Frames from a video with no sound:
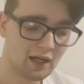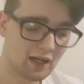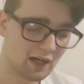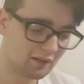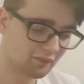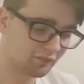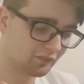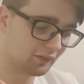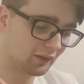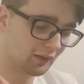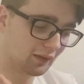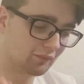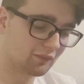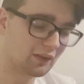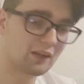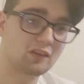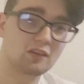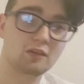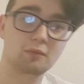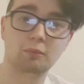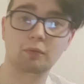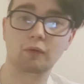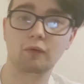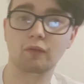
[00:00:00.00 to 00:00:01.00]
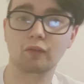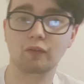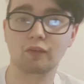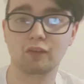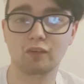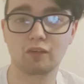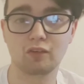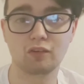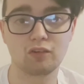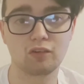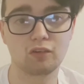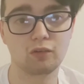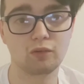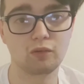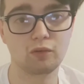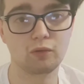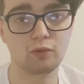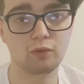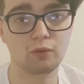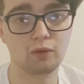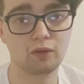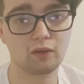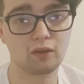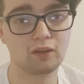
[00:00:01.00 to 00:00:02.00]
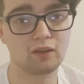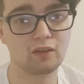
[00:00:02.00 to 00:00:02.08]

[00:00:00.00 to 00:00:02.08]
I feel like that's important to